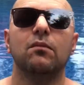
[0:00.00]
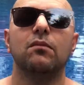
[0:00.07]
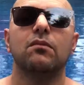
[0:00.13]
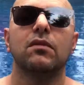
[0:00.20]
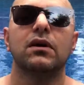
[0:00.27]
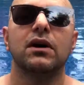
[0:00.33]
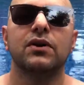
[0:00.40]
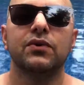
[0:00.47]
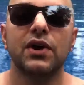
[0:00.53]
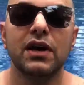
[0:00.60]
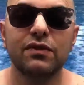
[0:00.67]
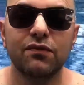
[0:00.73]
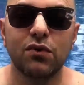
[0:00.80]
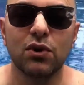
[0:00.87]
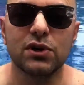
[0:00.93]

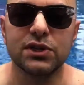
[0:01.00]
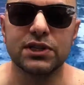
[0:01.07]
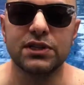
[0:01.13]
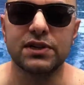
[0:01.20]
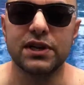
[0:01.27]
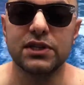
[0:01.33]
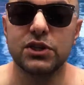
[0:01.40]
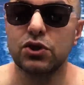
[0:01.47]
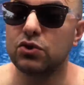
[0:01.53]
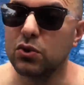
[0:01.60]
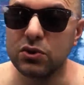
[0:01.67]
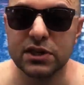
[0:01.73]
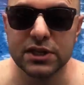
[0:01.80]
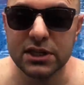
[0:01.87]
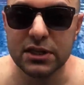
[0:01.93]
rainforest trees, you
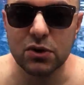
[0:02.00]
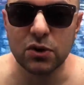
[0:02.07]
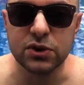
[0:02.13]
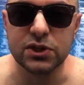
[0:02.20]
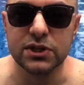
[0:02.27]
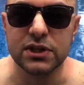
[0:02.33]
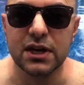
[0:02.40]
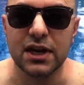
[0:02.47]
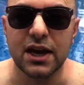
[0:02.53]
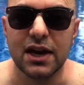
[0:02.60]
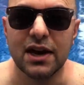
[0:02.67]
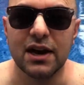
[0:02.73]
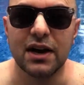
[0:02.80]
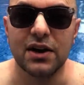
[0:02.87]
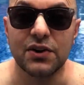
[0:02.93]
don't see those
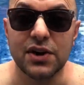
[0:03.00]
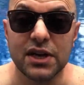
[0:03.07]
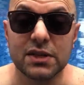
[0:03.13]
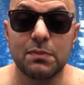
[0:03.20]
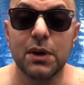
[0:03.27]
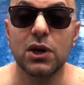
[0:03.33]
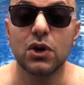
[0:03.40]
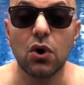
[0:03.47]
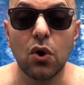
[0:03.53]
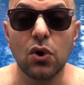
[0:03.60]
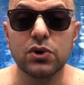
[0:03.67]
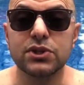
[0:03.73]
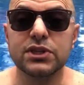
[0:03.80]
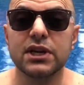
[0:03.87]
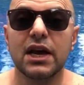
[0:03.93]
rings
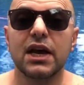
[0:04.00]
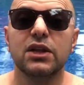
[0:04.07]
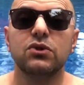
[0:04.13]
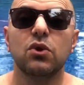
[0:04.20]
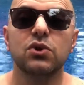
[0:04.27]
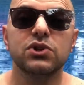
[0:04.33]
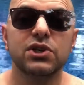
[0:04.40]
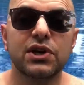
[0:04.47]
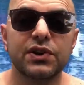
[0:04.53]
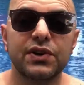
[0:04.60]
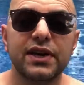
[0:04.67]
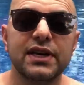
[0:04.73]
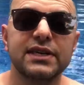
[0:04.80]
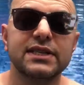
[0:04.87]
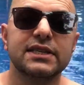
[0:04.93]
because those
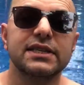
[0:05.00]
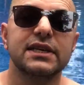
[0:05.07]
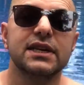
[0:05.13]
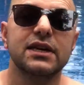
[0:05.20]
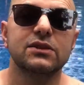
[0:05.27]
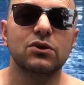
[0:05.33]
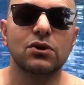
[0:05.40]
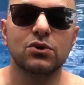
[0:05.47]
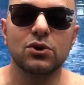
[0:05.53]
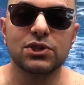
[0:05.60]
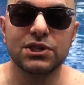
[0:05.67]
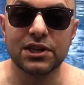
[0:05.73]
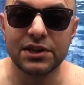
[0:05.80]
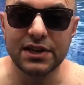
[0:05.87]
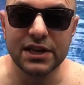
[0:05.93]

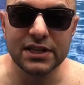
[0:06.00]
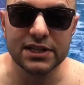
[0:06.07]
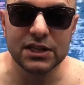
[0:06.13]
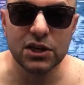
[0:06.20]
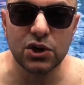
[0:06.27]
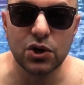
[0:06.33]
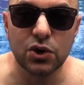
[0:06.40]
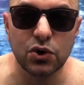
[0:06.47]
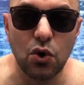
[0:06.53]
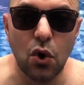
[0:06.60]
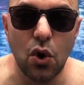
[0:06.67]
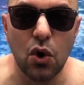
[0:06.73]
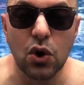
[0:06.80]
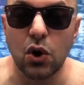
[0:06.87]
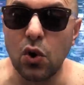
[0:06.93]
trees
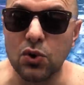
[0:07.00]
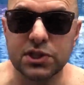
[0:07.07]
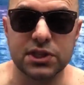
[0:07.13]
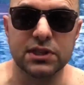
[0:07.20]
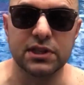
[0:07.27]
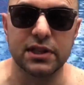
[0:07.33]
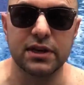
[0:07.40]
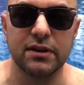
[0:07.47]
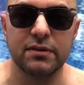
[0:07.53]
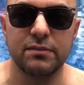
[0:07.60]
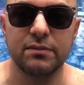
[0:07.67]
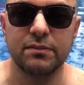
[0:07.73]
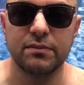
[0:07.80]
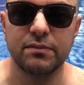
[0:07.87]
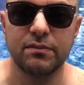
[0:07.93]
grow constantly,
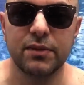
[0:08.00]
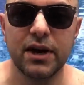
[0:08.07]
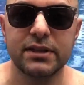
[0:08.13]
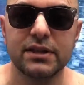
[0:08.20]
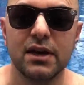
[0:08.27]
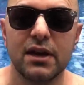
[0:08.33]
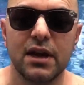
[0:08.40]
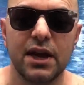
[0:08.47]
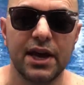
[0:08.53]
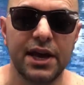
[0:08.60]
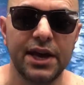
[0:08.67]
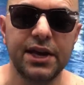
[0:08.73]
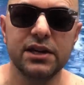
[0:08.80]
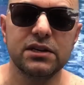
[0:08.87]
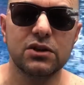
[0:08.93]
right?
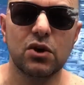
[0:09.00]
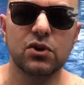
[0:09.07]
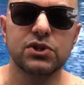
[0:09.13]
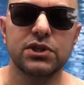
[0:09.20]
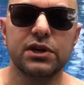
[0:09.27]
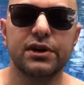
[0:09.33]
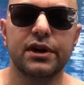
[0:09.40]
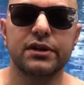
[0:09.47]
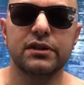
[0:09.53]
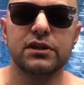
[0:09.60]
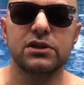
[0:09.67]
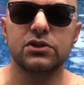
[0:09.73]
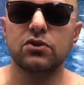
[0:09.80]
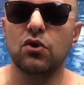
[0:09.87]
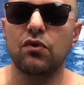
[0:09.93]
Here in Costa Rica,
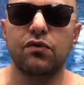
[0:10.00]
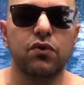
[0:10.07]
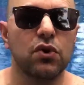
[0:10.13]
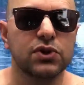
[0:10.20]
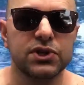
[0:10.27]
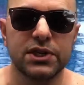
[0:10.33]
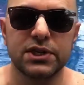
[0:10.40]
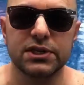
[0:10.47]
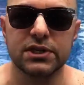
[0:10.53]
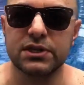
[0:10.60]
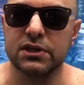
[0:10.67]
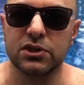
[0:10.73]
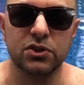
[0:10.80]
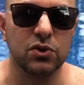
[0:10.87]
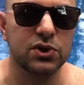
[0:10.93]
there's no 4 seasons.
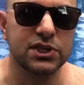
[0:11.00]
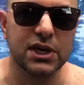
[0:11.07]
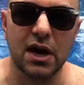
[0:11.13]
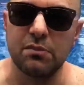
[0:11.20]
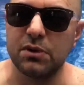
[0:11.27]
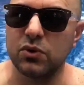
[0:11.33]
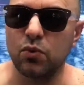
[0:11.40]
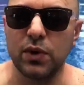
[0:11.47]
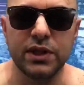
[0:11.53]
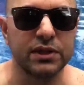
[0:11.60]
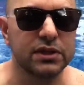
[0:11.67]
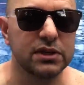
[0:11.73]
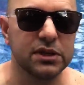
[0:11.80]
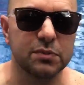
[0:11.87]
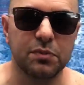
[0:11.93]
There's no summer,
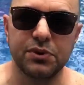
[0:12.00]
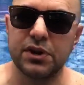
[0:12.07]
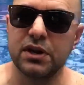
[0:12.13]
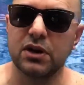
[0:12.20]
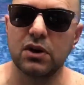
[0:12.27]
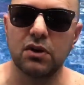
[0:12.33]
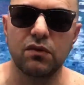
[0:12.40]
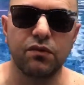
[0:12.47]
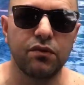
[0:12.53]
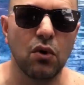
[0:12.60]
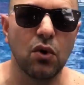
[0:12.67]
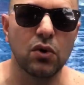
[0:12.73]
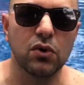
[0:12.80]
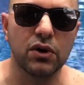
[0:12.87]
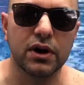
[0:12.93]
winter, spring,
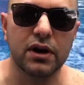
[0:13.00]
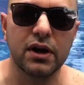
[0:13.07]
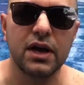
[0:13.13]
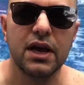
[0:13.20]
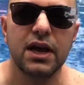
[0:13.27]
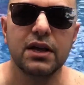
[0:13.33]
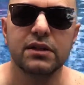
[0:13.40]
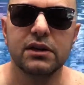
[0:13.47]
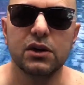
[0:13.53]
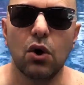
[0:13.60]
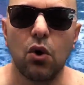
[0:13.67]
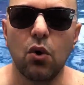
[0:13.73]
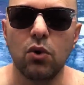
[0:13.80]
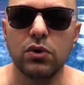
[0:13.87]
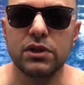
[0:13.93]
fall. Okay, there are
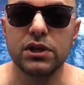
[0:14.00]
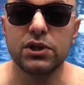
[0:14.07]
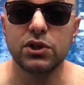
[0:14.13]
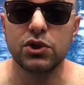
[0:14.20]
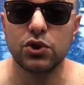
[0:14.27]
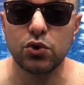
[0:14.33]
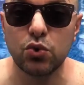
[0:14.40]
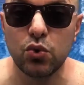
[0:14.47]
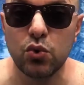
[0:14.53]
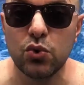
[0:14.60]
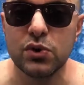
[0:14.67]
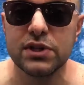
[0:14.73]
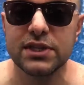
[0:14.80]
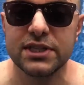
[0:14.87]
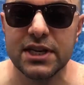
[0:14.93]
only 2
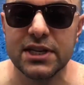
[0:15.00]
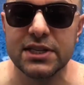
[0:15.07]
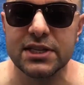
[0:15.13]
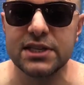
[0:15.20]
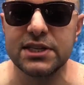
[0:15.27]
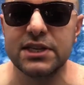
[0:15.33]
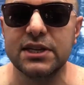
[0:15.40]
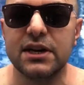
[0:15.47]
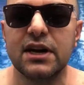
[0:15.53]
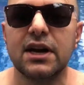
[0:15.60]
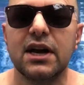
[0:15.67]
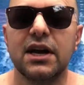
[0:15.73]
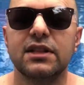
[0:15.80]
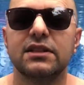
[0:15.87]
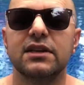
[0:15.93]
seasons here:
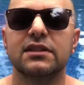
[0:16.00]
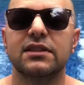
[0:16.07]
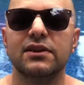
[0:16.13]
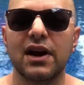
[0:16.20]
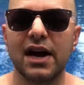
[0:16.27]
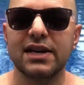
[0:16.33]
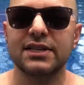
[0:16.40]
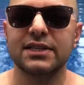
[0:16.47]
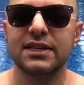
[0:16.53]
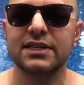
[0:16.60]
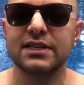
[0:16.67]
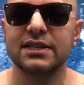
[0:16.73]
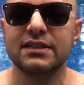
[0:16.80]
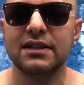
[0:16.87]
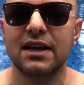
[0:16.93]
the dry
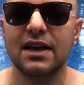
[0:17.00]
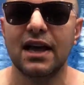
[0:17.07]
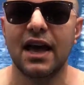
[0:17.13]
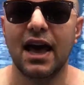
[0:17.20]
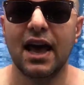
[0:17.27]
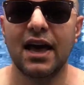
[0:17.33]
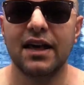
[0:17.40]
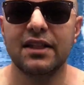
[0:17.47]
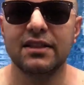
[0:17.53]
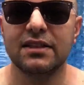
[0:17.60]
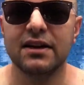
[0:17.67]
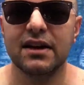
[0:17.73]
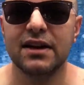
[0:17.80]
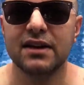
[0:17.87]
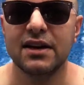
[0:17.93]
season and
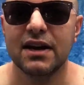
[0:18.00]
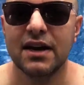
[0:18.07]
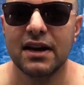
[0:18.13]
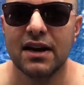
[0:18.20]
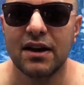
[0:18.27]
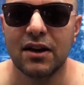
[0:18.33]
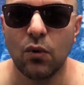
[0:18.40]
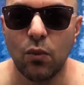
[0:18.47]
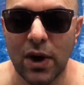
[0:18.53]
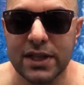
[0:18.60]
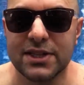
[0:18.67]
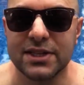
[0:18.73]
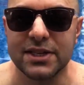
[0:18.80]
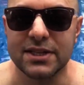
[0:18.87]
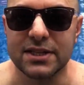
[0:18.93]
the wet
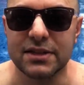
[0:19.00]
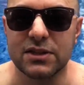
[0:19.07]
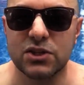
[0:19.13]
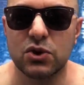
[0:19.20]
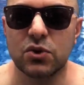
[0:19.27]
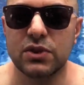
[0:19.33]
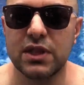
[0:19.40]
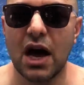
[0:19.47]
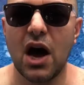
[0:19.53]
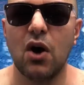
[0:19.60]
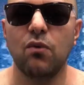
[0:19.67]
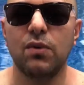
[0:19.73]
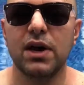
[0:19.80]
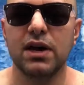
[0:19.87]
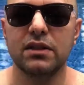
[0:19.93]
season. So now
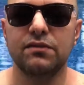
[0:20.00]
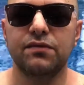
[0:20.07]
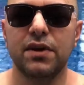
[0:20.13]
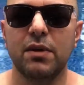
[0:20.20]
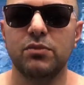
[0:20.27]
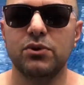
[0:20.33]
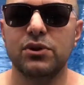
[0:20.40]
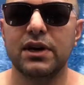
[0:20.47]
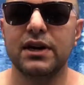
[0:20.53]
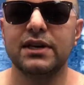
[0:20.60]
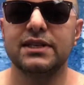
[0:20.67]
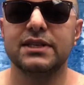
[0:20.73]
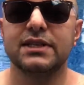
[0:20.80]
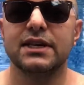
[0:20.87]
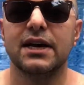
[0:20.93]
we are in February.
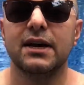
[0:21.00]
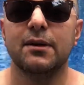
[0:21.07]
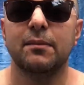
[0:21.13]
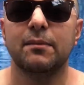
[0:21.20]
It's a